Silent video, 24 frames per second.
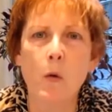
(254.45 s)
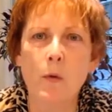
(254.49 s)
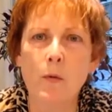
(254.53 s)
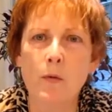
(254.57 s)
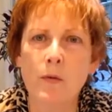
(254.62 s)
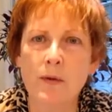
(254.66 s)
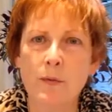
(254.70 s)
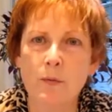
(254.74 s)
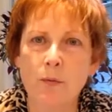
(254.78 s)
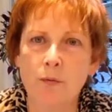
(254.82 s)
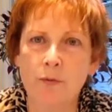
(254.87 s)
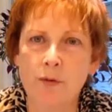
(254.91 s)

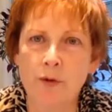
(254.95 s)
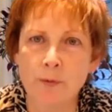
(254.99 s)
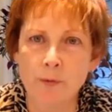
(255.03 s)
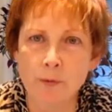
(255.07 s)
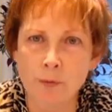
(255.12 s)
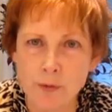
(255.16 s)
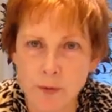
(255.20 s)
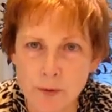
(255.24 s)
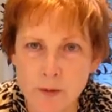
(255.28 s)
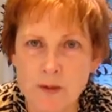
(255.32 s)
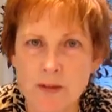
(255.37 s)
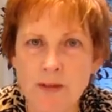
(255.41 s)
The, the
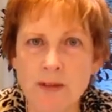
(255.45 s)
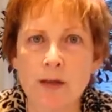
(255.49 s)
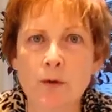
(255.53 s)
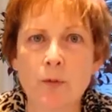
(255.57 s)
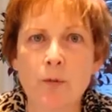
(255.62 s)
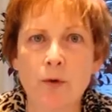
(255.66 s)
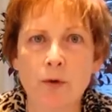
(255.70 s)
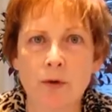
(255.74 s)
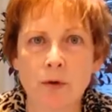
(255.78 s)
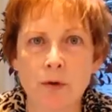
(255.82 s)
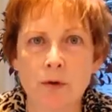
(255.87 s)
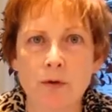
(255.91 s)
roots that
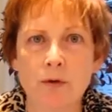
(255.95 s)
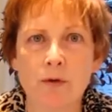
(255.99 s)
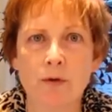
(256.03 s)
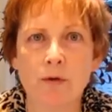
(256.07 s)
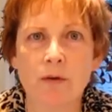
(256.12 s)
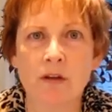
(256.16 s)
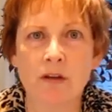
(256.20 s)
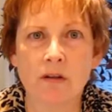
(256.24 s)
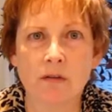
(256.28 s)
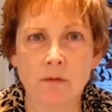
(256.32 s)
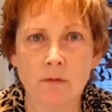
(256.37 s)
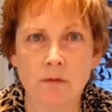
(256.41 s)
were
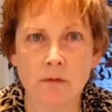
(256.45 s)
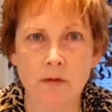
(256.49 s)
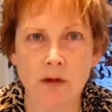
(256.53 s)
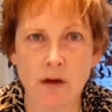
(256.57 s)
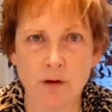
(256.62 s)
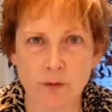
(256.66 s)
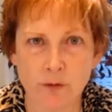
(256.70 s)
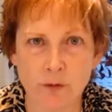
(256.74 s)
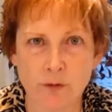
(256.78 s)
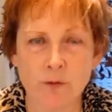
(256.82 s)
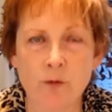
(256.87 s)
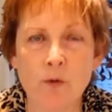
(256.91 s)
that are
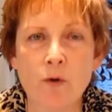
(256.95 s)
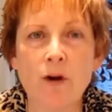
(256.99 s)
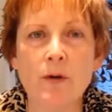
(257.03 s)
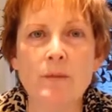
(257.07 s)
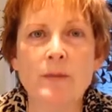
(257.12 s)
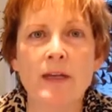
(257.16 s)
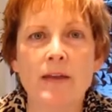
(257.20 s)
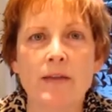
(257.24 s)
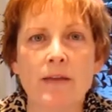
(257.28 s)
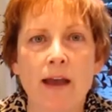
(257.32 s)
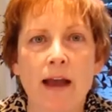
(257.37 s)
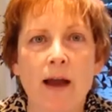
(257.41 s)
formed
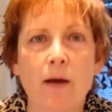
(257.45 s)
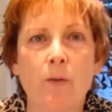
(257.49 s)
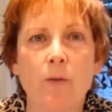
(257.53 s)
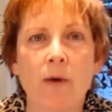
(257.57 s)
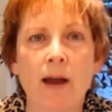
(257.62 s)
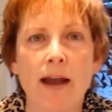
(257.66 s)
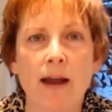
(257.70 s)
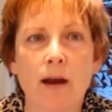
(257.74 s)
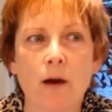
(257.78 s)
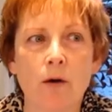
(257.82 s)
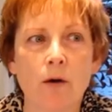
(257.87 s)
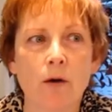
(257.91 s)
in that
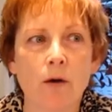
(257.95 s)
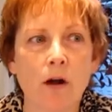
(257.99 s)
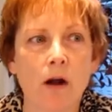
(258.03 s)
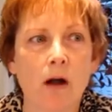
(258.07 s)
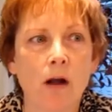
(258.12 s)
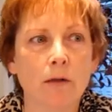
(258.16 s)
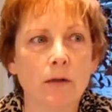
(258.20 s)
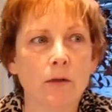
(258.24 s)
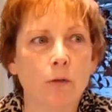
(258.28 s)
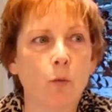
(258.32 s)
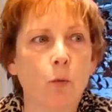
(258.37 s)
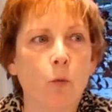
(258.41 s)
way are
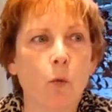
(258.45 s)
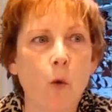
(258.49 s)
called